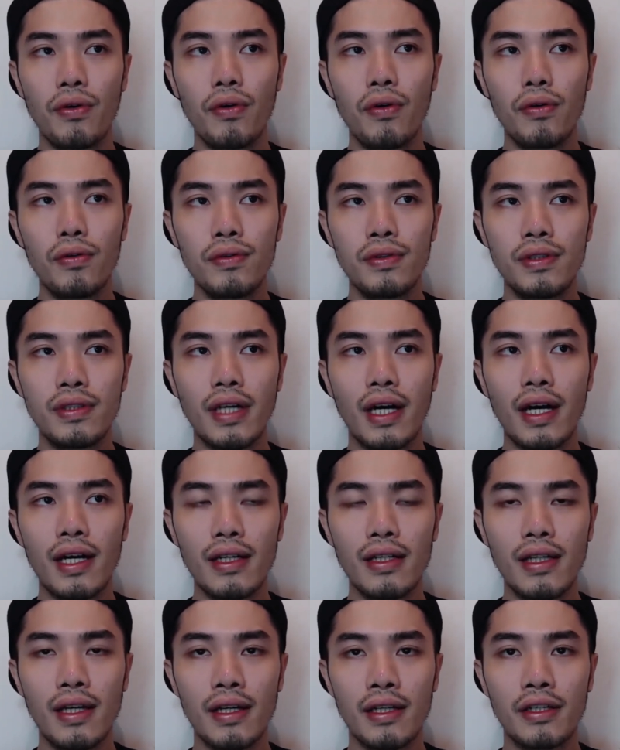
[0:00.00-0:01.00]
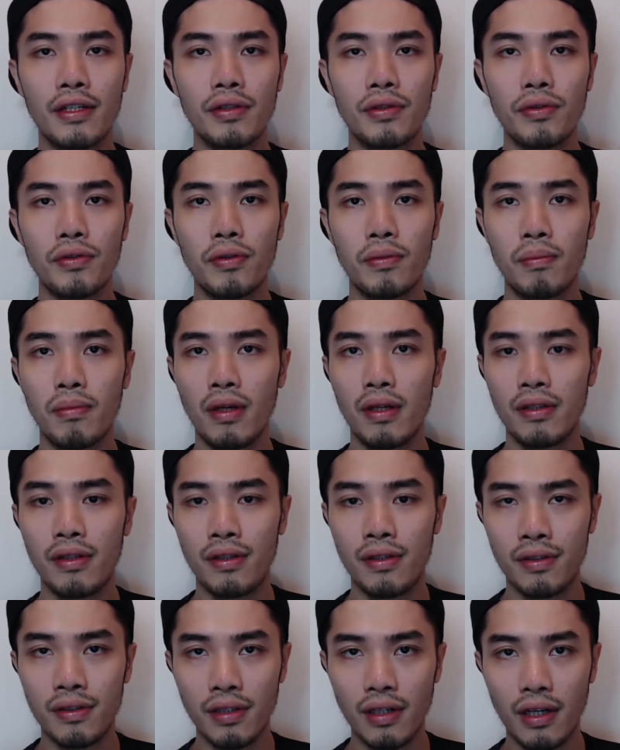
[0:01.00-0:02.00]
own dialect or mother
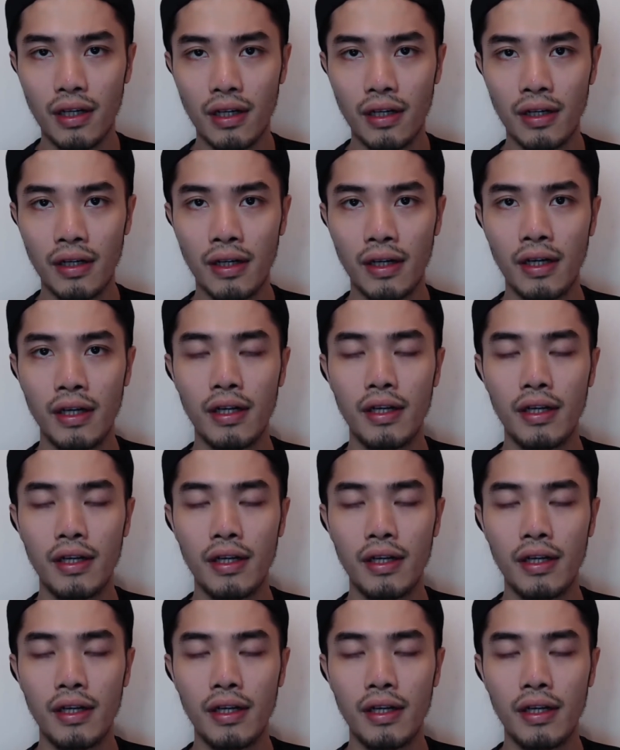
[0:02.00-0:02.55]
tongue